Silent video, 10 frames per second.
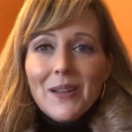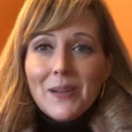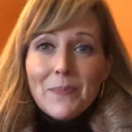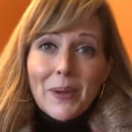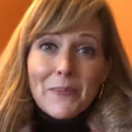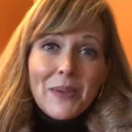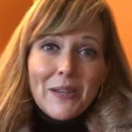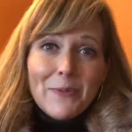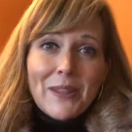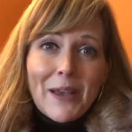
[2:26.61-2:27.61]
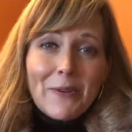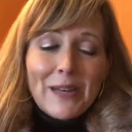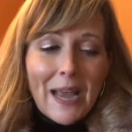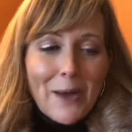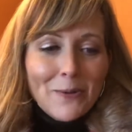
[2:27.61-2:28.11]
but being without
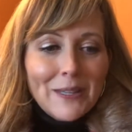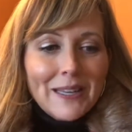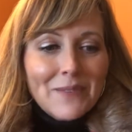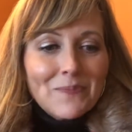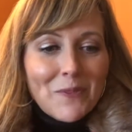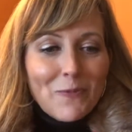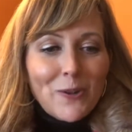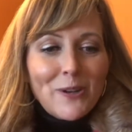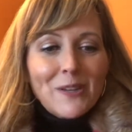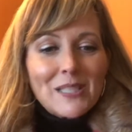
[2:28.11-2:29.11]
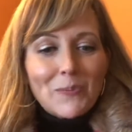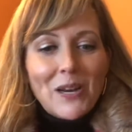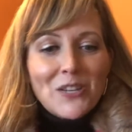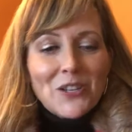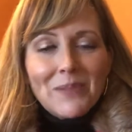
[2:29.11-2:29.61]
an outlet for their
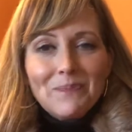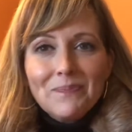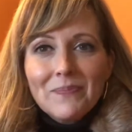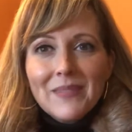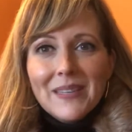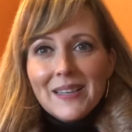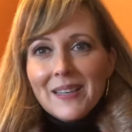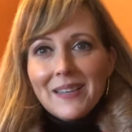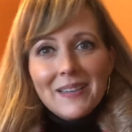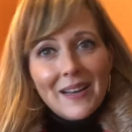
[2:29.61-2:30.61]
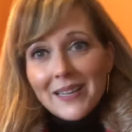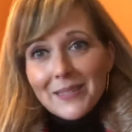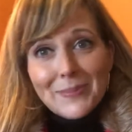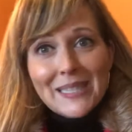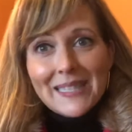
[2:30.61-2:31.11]
expression.
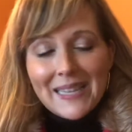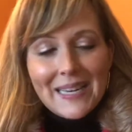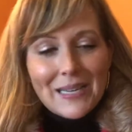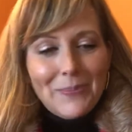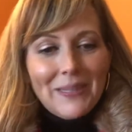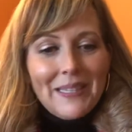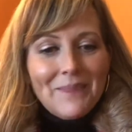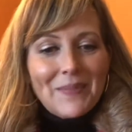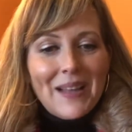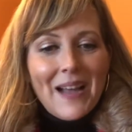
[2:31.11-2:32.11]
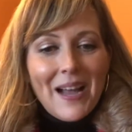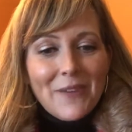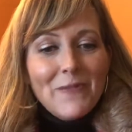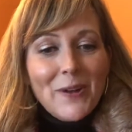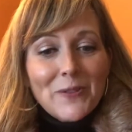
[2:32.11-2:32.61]
Unmistakably,
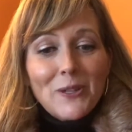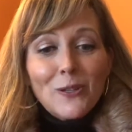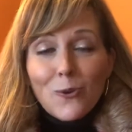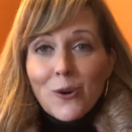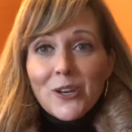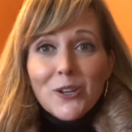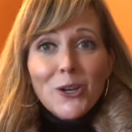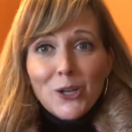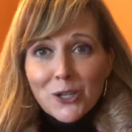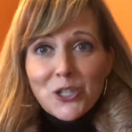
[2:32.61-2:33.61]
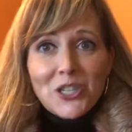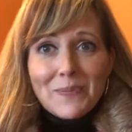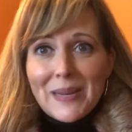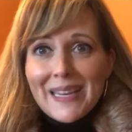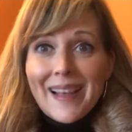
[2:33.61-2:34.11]
I felt the Lord
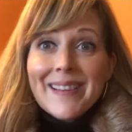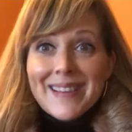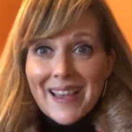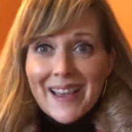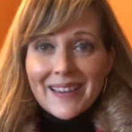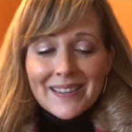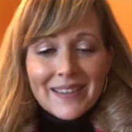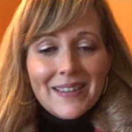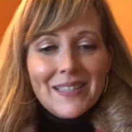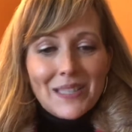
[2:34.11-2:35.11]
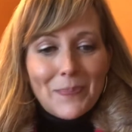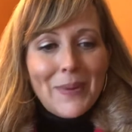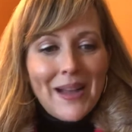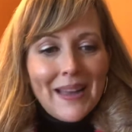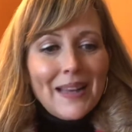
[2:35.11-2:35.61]
urging me again to
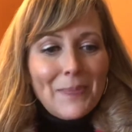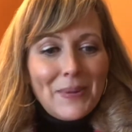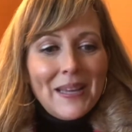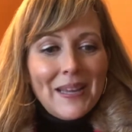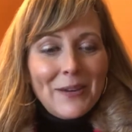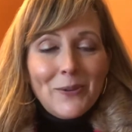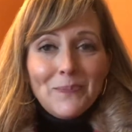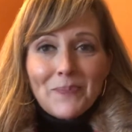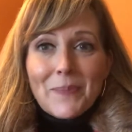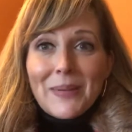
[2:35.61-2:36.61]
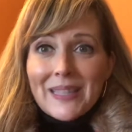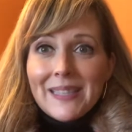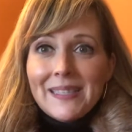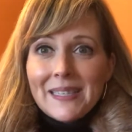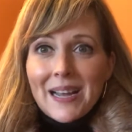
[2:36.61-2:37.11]
buy a piano, but
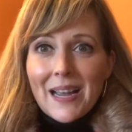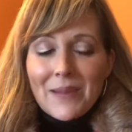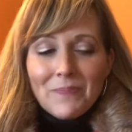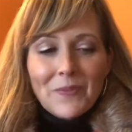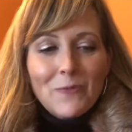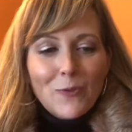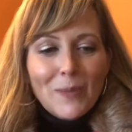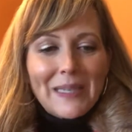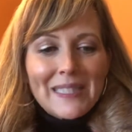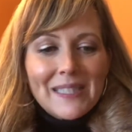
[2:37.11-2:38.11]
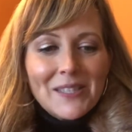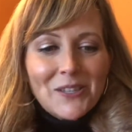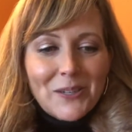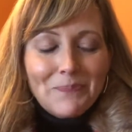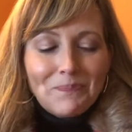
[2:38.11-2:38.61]
this time for my sister.